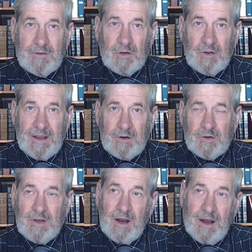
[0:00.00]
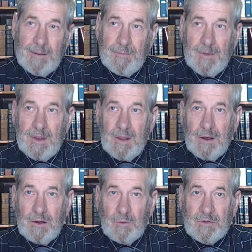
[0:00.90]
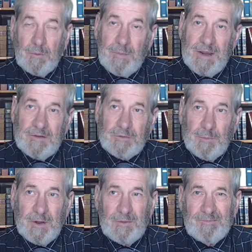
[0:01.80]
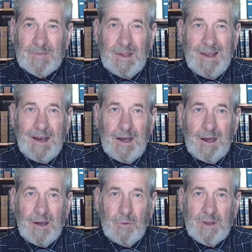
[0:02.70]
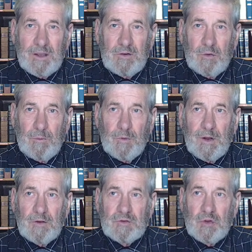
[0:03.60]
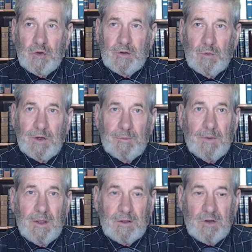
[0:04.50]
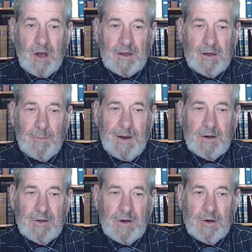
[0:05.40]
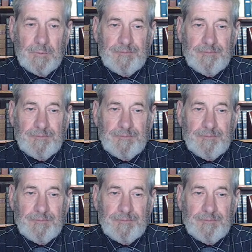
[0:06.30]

a later time with the beast, but we'll get to them. I'll show you what I'm talking about here.